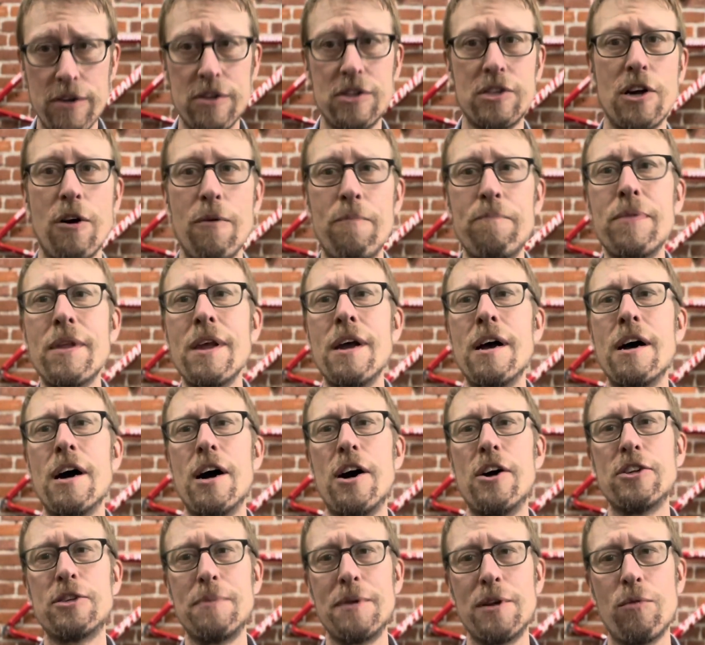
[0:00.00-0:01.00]
So
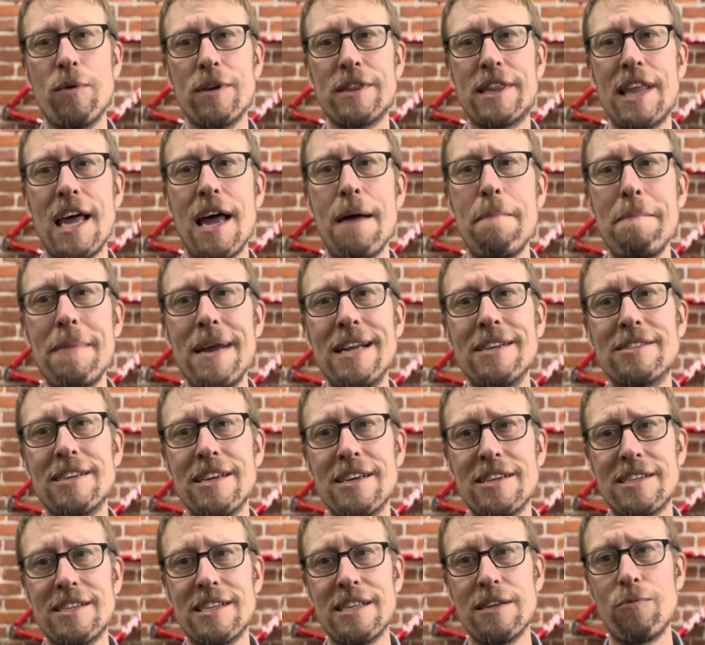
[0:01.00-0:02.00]
ultimately what that means
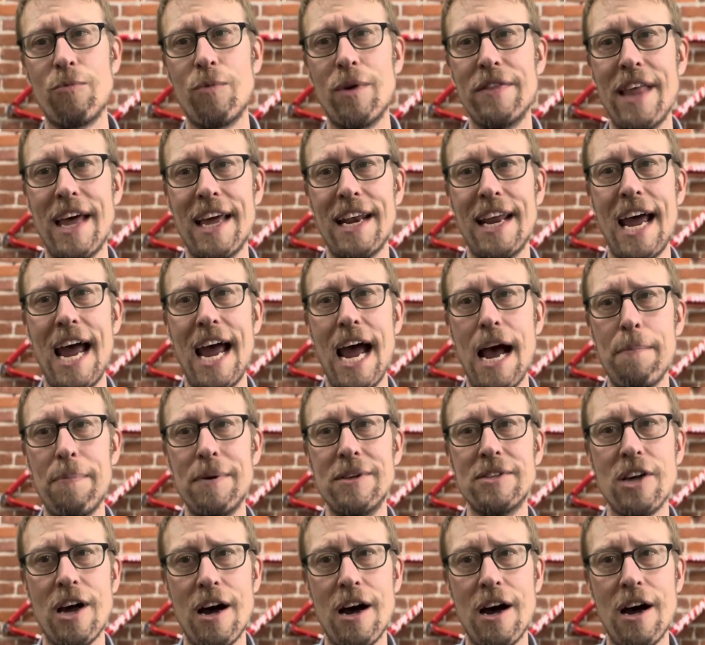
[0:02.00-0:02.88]
is that when that happens,